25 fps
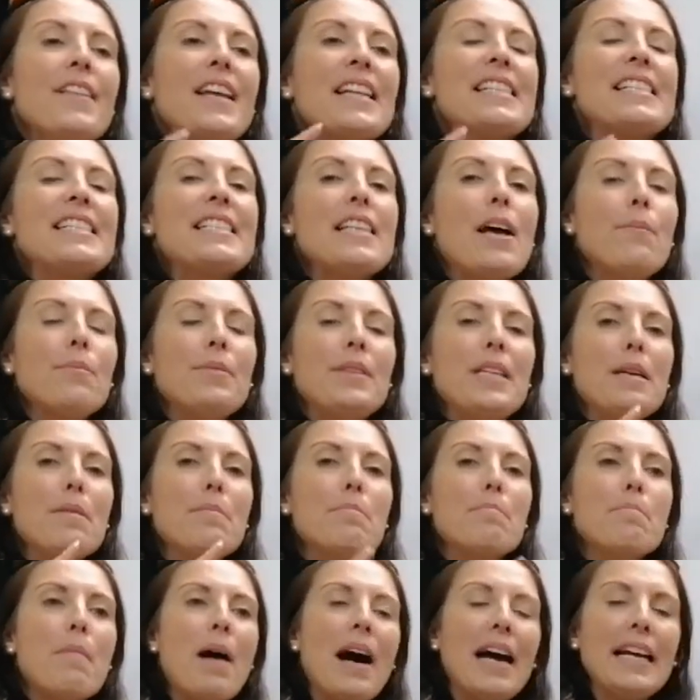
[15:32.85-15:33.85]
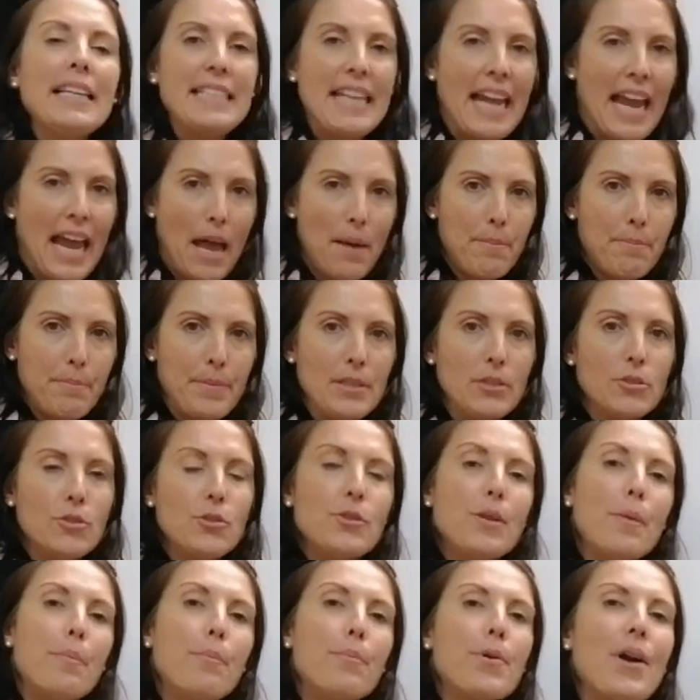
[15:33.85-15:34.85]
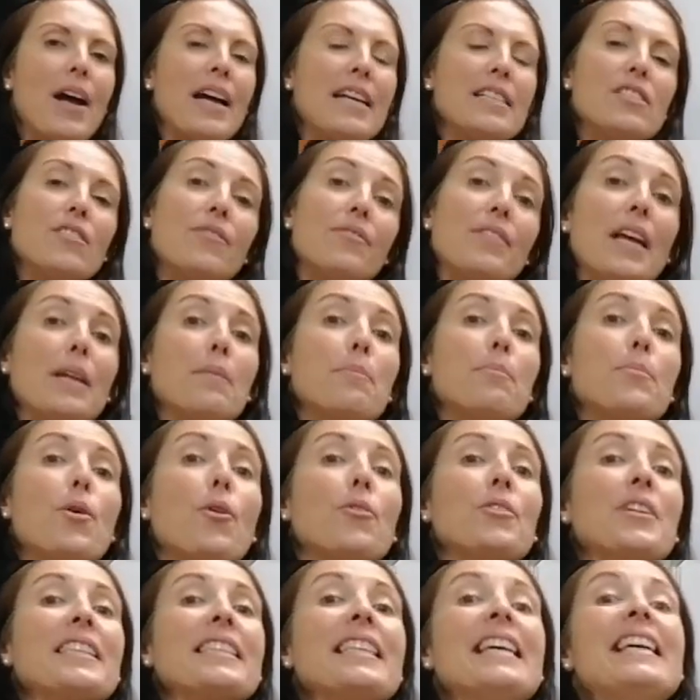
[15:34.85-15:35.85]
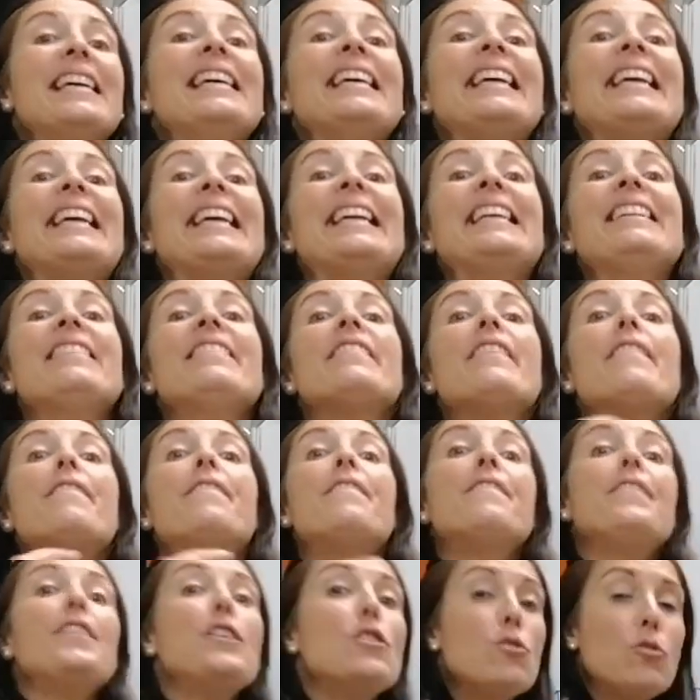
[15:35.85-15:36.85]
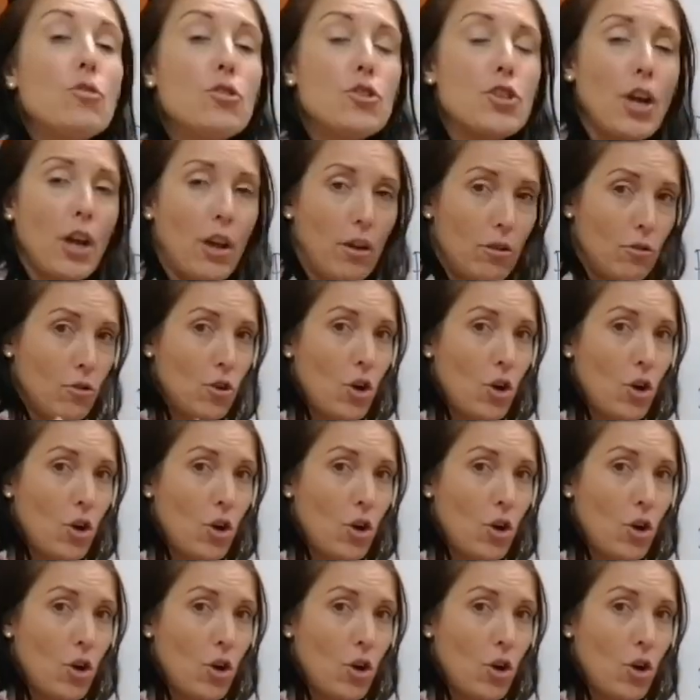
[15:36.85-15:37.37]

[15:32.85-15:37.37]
that something might happen to the price of that product in the future,